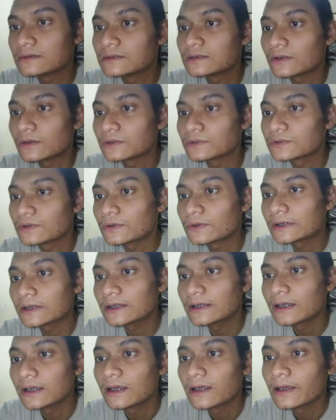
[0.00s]

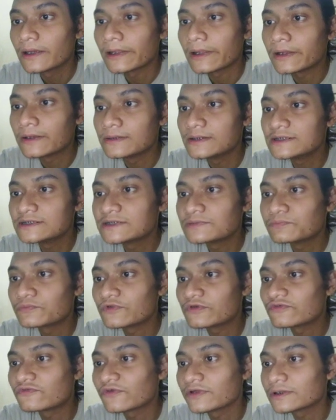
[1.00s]
theory and doesn't
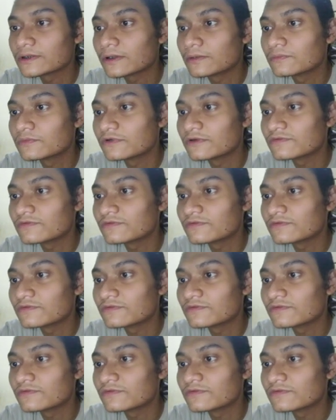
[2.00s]
provide a